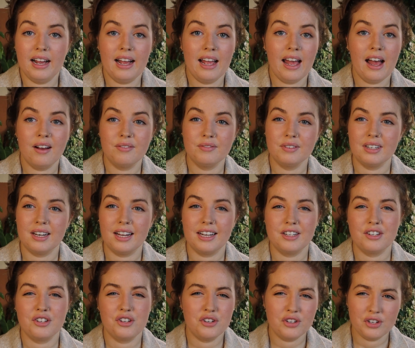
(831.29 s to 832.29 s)
I haven't
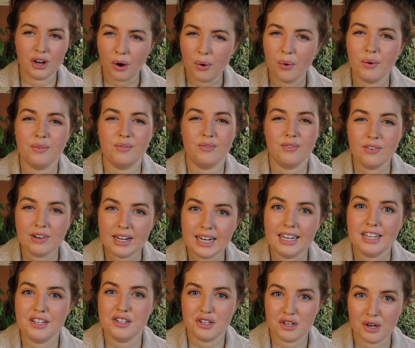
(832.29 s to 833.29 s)
like
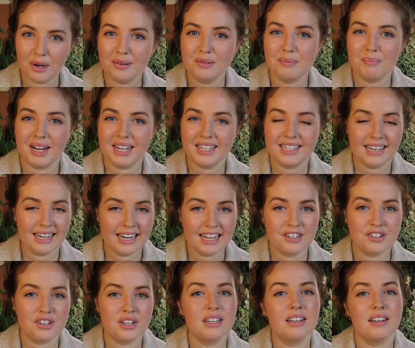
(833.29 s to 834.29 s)
really shown my
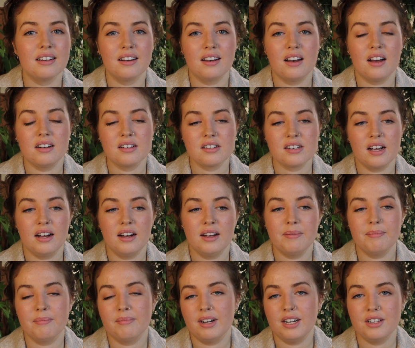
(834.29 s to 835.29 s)
collection in a long
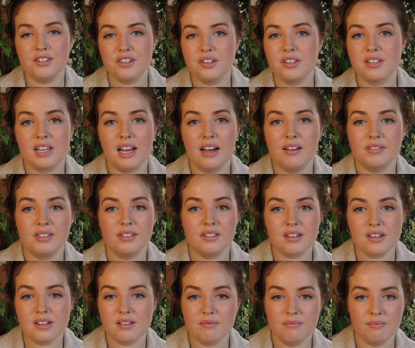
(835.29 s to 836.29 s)
time. I just
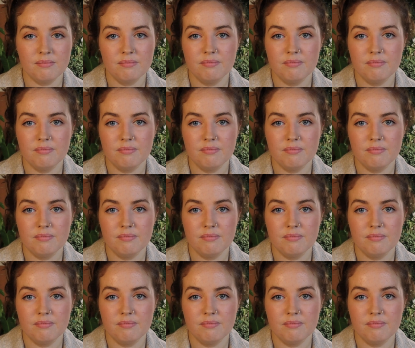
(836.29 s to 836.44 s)
haven't.